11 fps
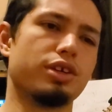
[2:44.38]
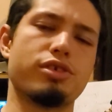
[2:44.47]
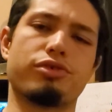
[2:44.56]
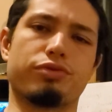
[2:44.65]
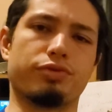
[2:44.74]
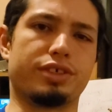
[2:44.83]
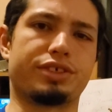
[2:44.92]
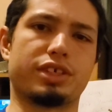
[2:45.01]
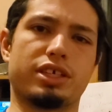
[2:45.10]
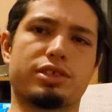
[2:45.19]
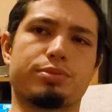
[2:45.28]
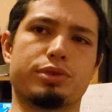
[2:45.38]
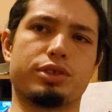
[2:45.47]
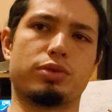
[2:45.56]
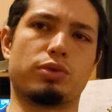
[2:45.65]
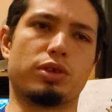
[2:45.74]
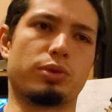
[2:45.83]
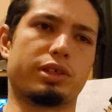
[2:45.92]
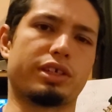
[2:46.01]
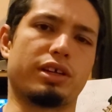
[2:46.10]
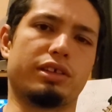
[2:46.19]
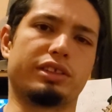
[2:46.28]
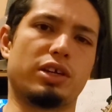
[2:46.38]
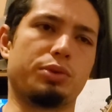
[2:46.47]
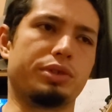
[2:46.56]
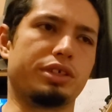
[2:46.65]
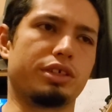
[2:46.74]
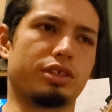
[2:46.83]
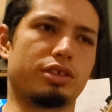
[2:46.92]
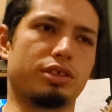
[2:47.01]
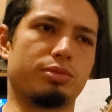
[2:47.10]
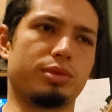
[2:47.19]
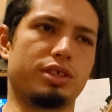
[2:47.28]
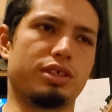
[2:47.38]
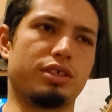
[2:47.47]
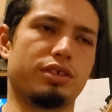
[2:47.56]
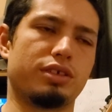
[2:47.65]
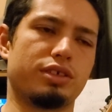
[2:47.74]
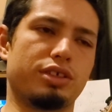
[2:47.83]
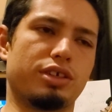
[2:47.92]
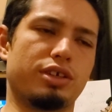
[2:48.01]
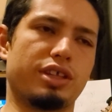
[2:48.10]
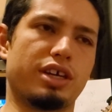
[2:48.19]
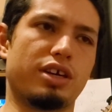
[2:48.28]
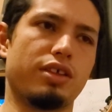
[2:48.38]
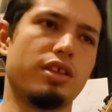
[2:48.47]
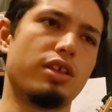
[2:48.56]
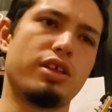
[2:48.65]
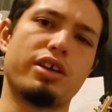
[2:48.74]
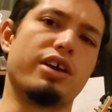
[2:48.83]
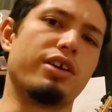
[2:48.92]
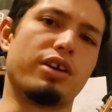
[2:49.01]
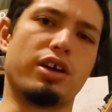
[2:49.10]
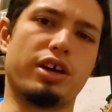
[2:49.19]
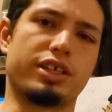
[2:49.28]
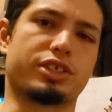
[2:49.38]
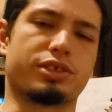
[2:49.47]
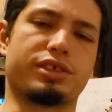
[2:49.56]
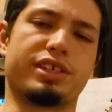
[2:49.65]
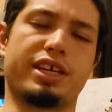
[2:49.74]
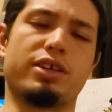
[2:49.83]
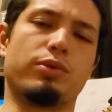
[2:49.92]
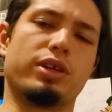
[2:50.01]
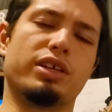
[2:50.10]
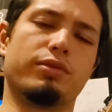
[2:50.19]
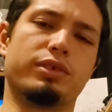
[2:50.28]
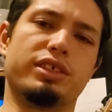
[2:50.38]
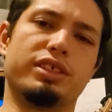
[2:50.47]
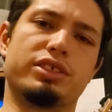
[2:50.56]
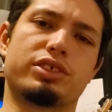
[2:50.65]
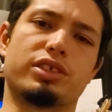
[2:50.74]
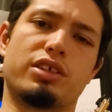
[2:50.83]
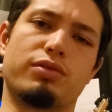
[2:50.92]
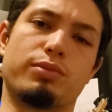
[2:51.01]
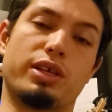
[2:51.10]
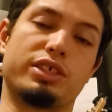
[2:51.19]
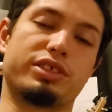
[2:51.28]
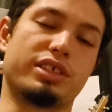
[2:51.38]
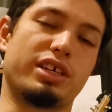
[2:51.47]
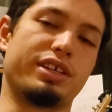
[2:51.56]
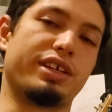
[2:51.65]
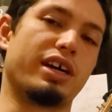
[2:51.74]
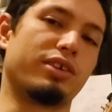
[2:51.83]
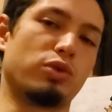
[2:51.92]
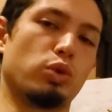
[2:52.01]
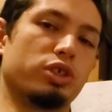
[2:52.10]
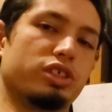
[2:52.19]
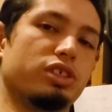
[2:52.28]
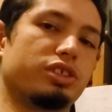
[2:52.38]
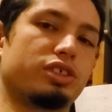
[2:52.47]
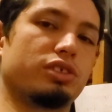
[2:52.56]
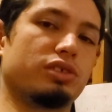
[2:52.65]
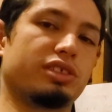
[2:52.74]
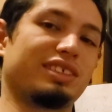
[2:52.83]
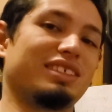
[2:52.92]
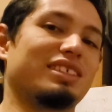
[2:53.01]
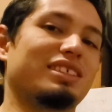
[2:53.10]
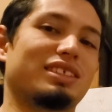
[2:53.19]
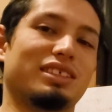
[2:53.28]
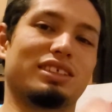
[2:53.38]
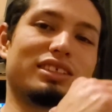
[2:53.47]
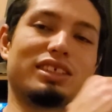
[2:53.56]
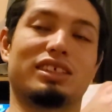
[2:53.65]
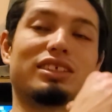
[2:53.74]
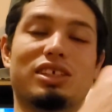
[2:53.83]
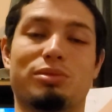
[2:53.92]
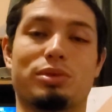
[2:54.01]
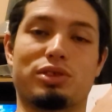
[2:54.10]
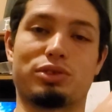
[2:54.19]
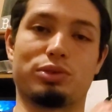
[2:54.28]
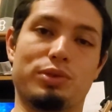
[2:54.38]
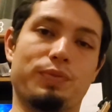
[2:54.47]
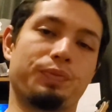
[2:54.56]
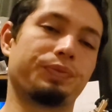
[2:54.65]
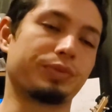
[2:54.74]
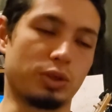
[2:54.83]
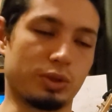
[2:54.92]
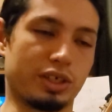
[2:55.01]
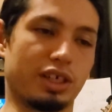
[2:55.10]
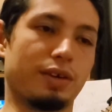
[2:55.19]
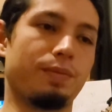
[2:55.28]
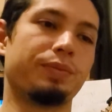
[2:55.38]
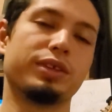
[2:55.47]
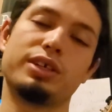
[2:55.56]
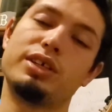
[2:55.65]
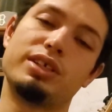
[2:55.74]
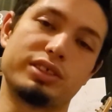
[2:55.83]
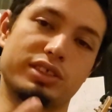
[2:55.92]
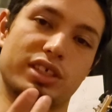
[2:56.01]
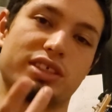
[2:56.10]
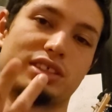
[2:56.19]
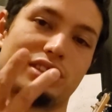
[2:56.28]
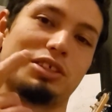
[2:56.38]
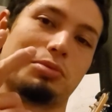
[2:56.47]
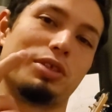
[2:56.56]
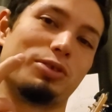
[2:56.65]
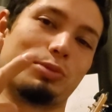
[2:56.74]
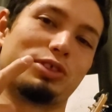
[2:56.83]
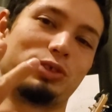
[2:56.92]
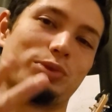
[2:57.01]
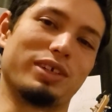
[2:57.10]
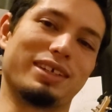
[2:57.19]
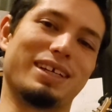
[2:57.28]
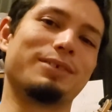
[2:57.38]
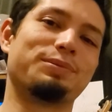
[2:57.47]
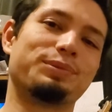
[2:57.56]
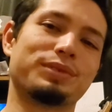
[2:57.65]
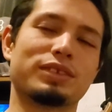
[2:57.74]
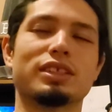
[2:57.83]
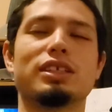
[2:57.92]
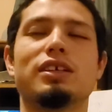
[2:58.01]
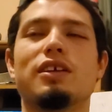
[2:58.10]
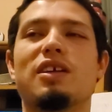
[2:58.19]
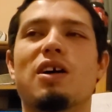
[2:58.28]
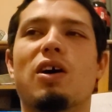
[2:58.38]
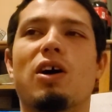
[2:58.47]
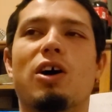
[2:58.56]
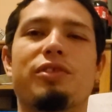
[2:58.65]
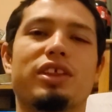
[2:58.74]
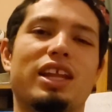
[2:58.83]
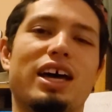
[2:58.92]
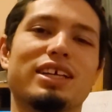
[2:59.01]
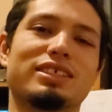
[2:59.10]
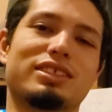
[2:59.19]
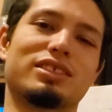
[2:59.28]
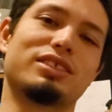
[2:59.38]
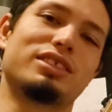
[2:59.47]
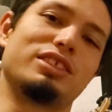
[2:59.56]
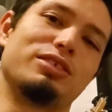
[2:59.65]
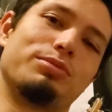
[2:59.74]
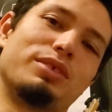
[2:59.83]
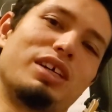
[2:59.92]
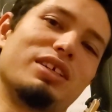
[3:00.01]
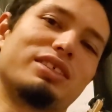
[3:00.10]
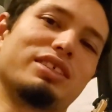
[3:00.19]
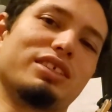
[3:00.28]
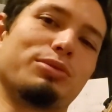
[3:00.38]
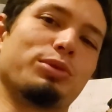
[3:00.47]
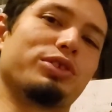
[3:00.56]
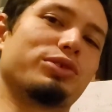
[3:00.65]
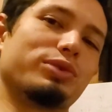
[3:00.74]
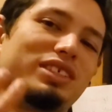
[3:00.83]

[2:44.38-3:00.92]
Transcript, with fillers: 3 sets per your 1 workout that week. It could be, that extra day, whatever it is. Try to measure that down to where you're still seeing success coming through. Okay. So that's the tip number 2 I got. The last tip, I'll say number 3,